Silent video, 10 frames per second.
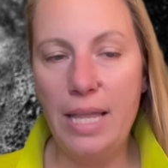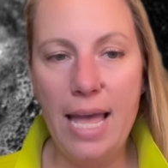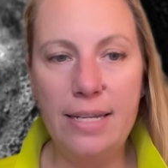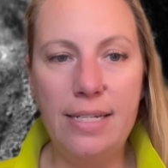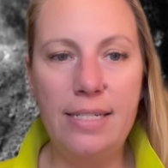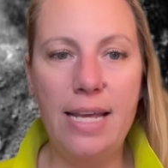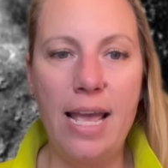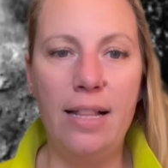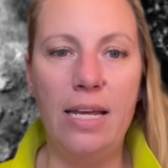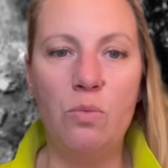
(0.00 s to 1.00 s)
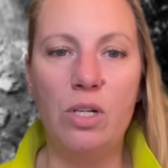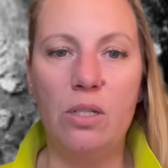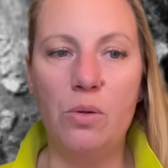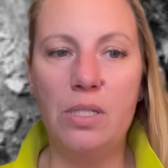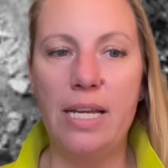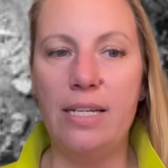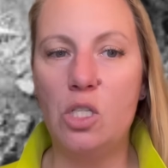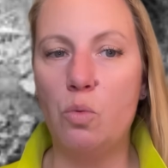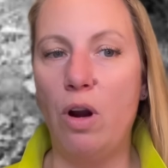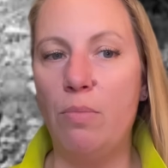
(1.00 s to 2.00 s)
anti-tail and what looks like a
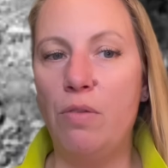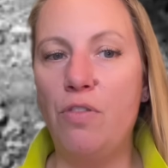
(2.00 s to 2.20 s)
swarm of